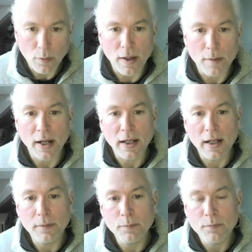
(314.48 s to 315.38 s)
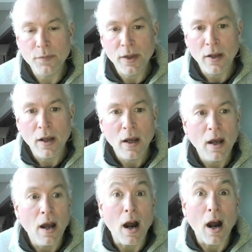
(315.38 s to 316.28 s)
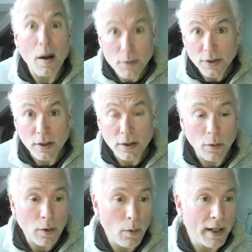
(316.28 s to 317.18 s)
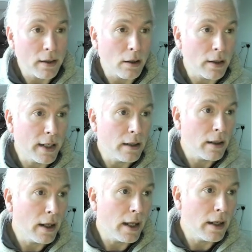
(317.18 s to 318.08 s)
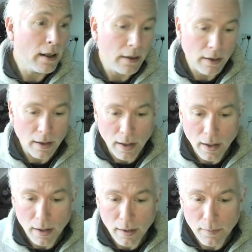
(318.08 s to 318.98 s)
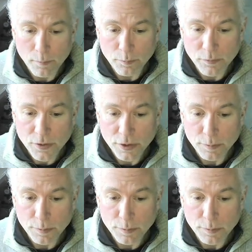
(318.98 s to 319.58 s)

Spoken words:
that back in. I'm just going to do a quick and ugly here, just